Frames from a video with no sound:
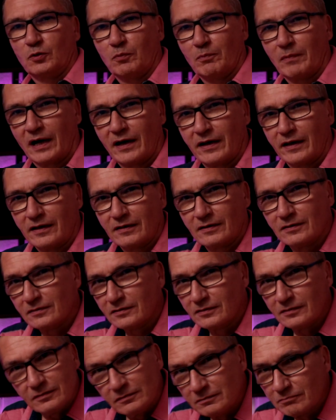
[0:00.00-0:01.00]
my
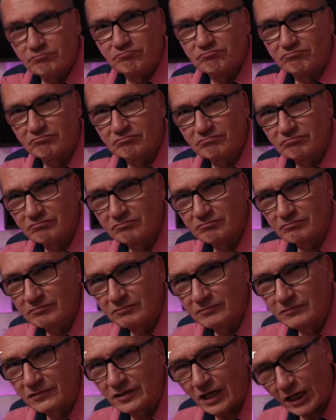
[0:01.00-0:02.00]

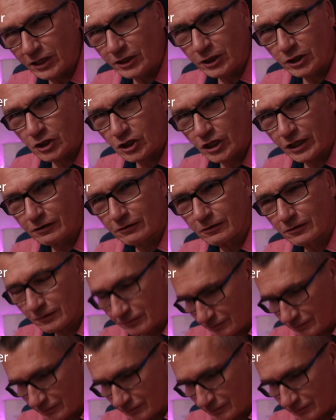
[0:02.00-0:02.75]
tiny channel.